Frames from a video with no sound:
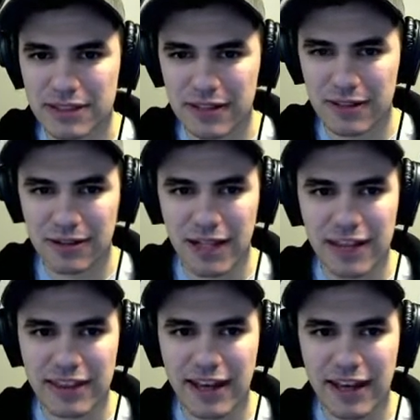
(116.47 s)
I don't
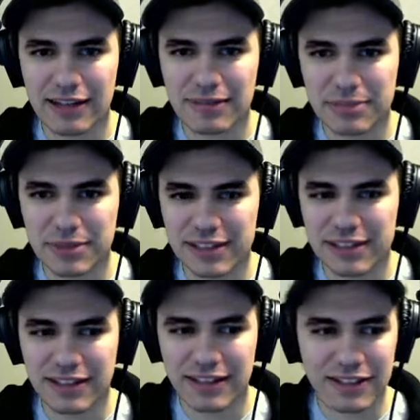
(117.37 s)
like that, but
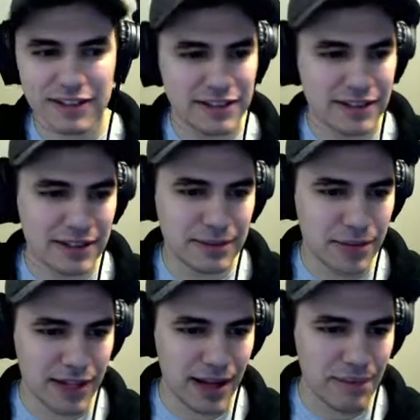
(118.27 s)
it
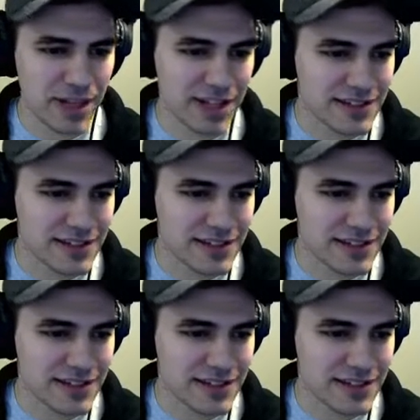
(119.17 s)
ain't me.